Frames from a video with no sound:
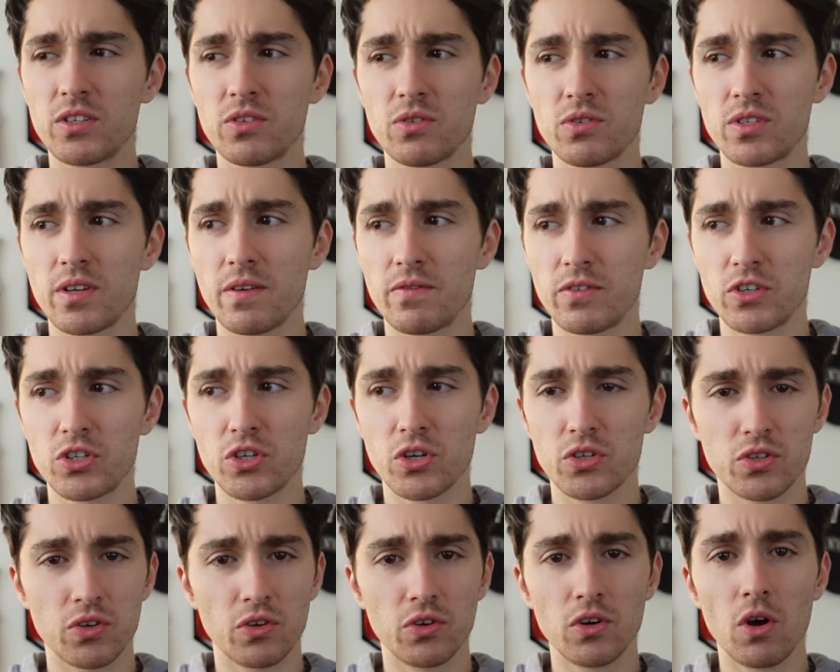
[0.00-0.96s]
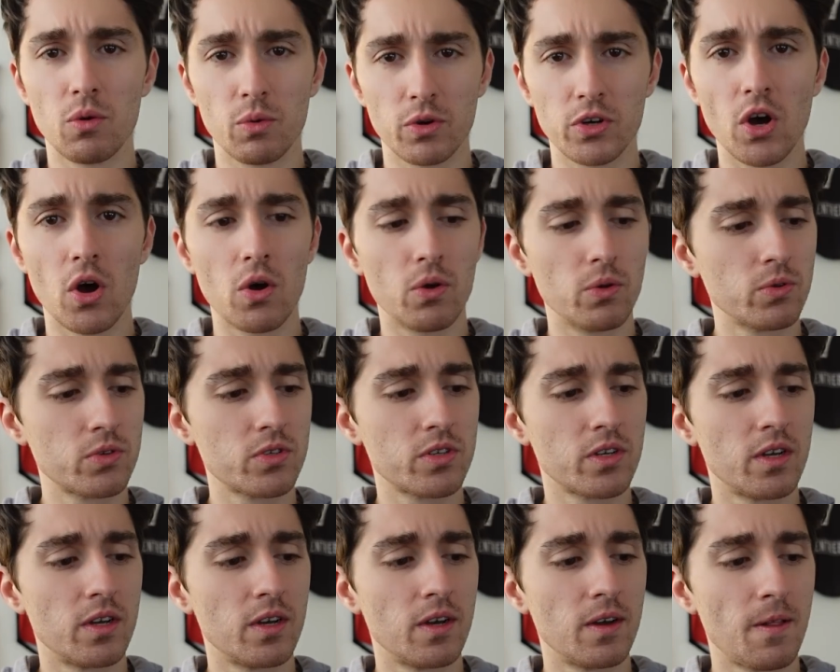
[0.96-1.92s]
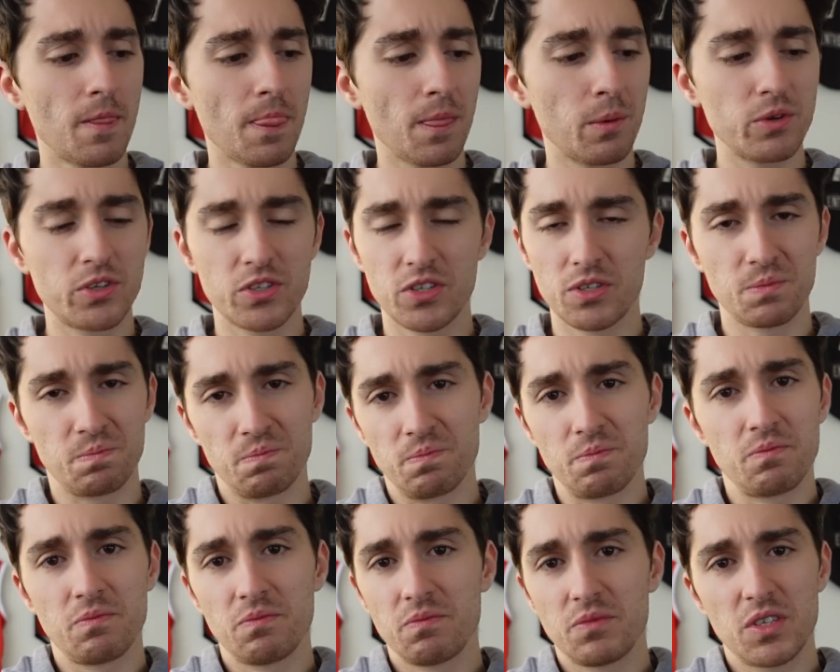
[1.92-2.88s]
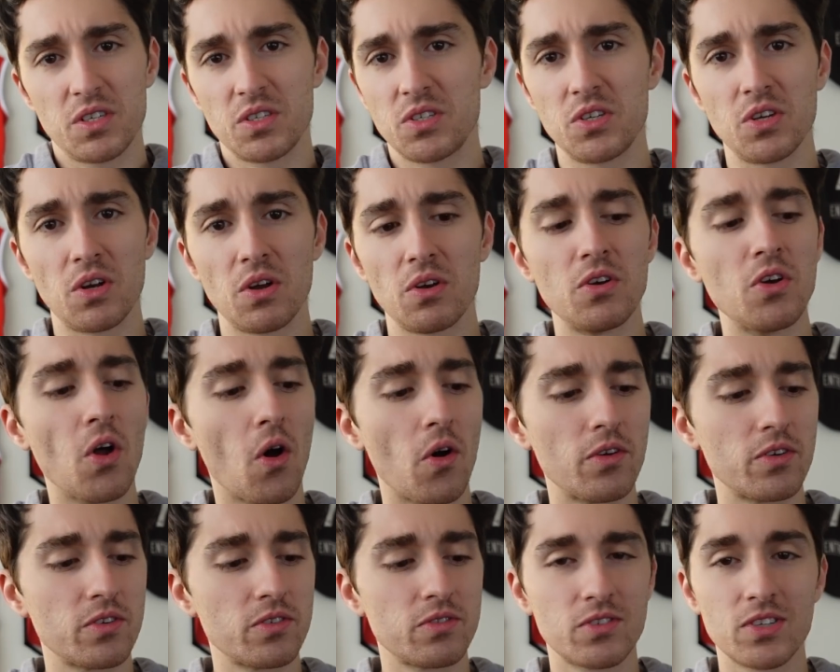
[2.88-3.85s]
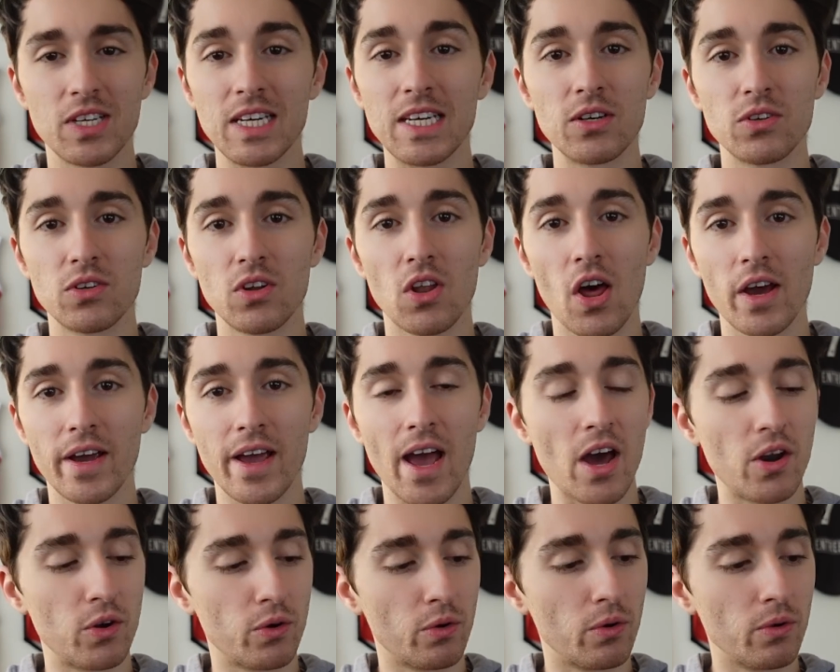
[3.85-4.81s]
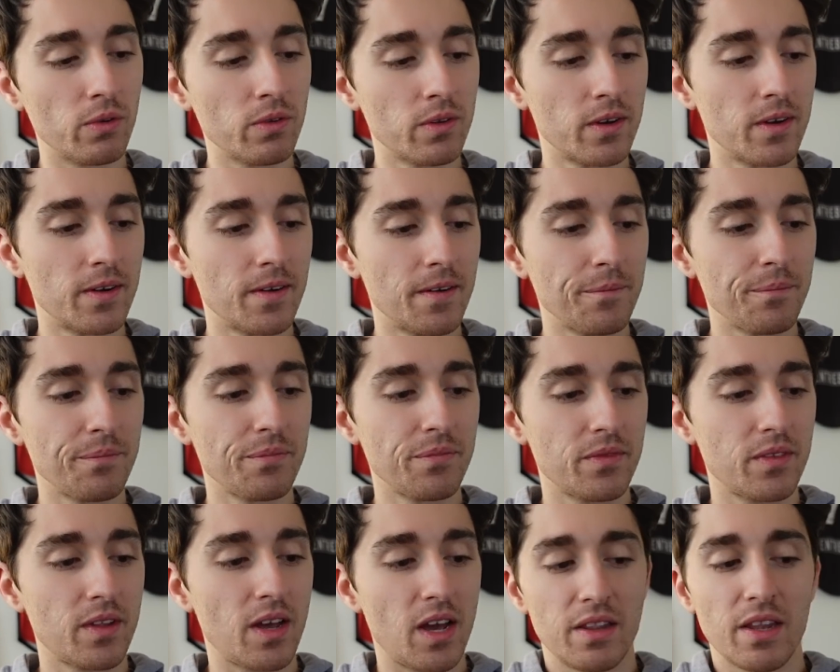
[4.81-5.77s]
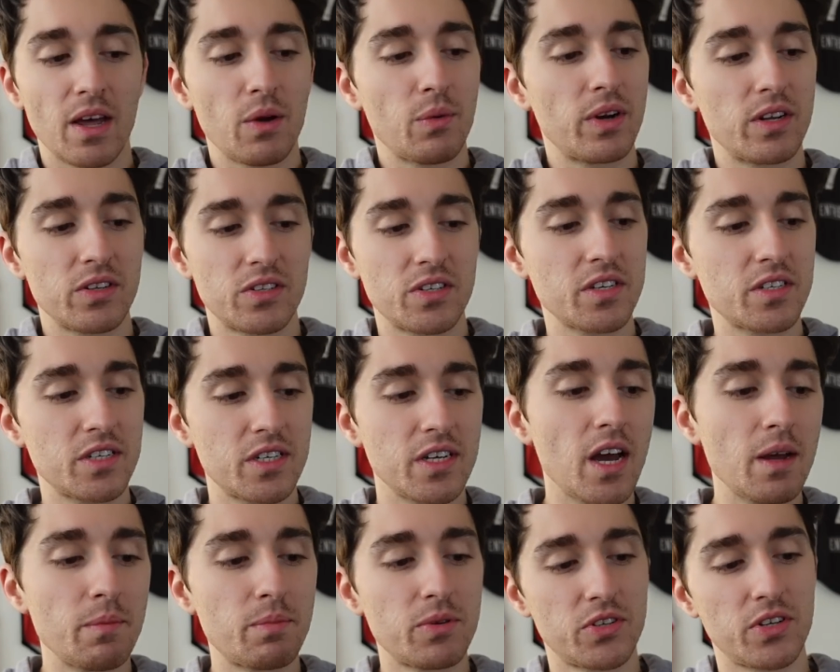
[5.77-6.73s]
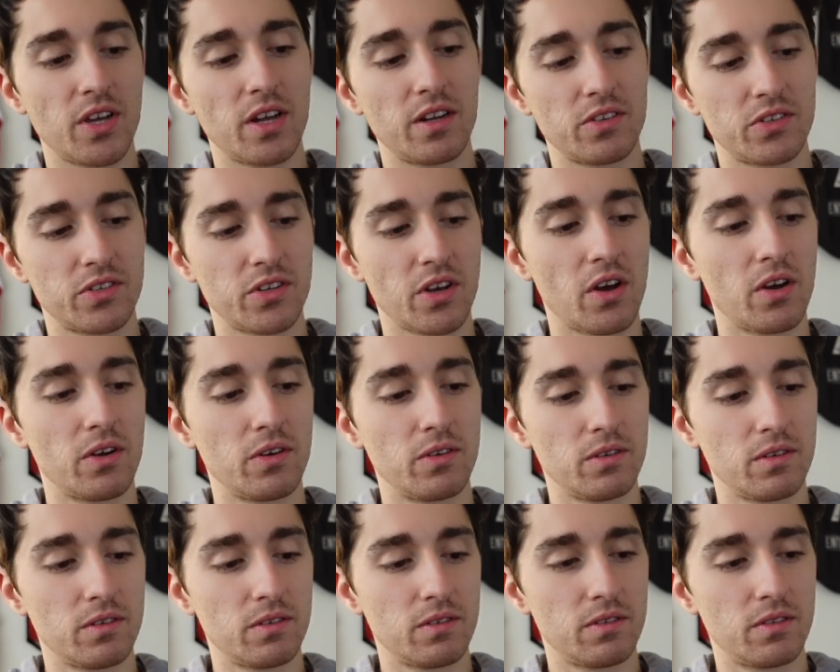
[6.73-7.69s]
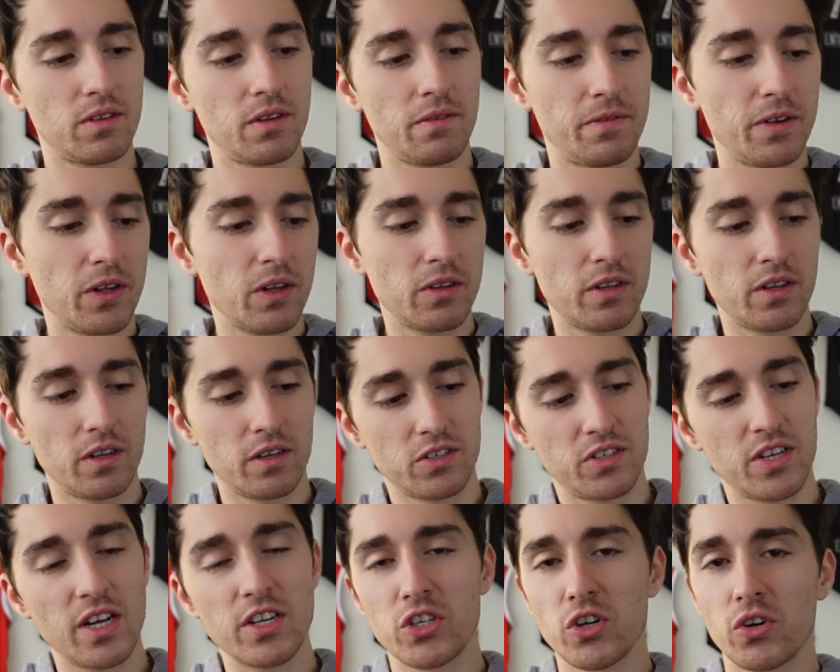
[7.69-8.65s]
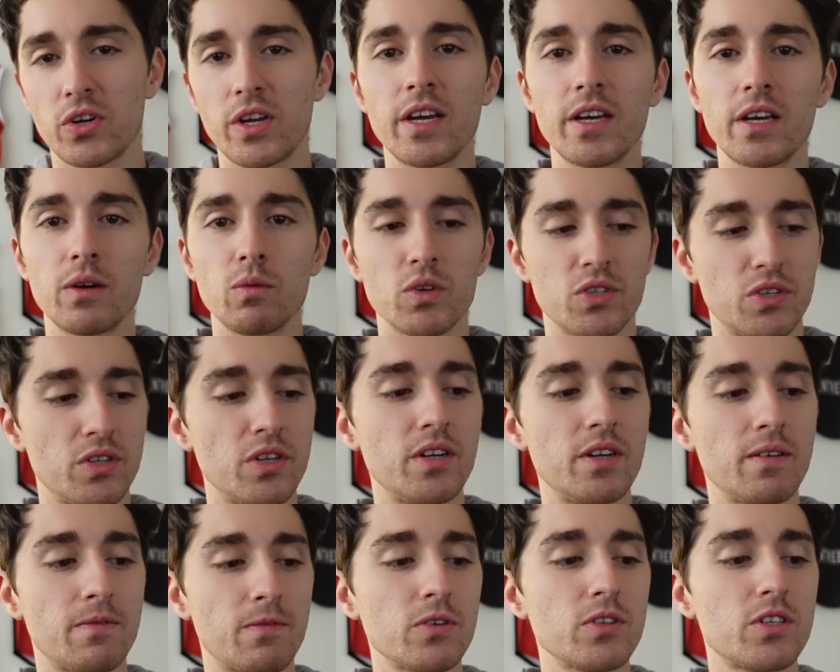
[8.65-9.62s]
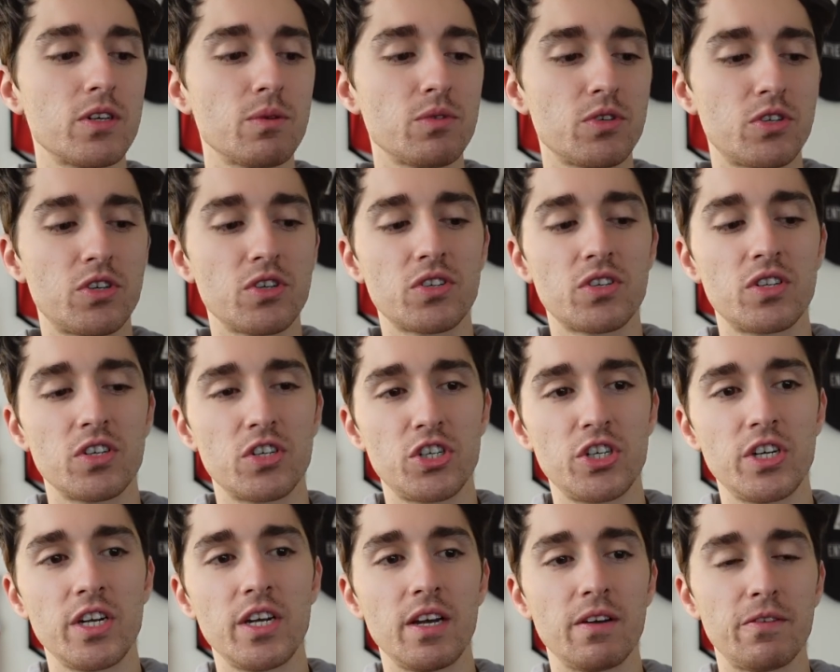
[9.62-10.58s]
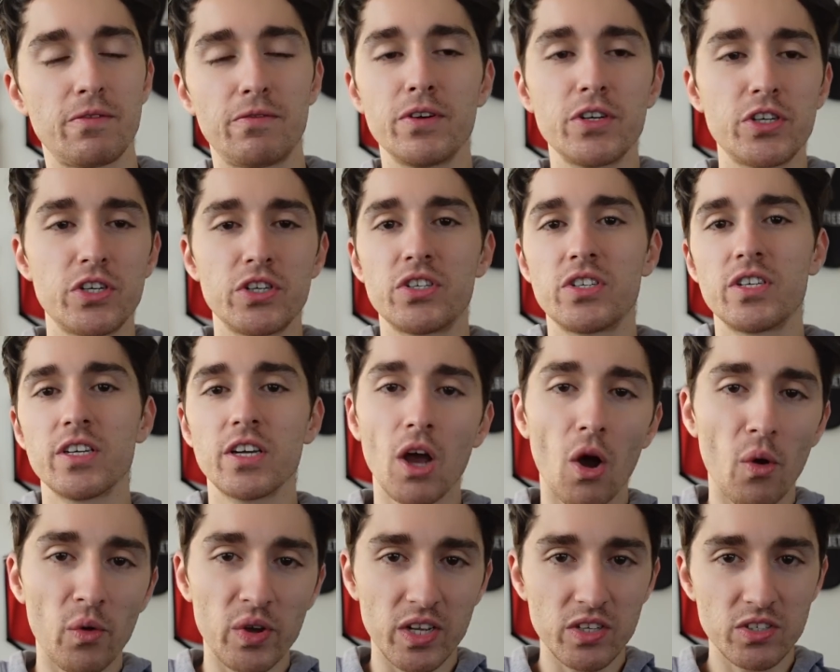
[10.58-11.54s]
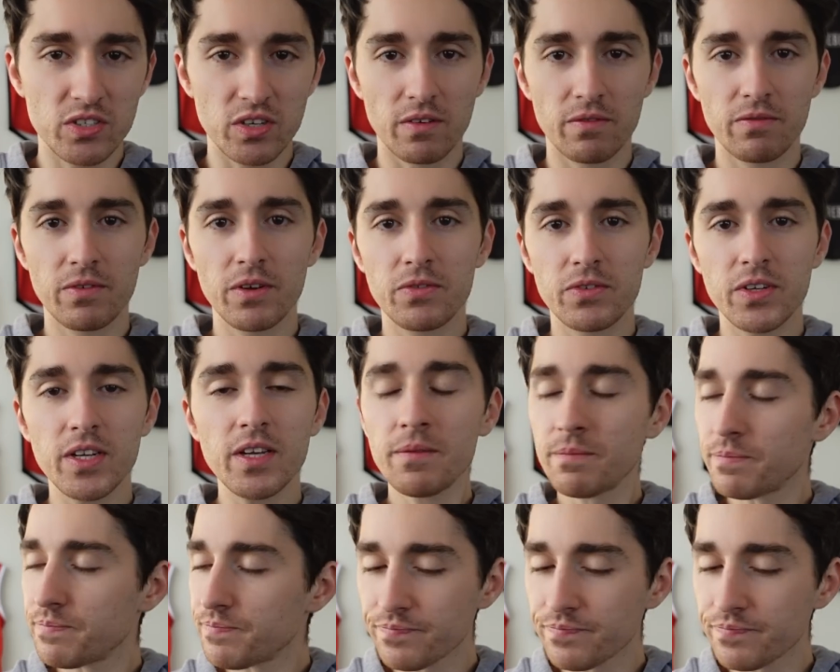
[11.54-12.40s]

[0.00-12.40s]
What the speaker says: 7 shots on goal were goals, which is, not St Kilda like at all. And they went at 68%. So the set shot kicking wasn't the difference. It was just the sheer efficiency going inside 50.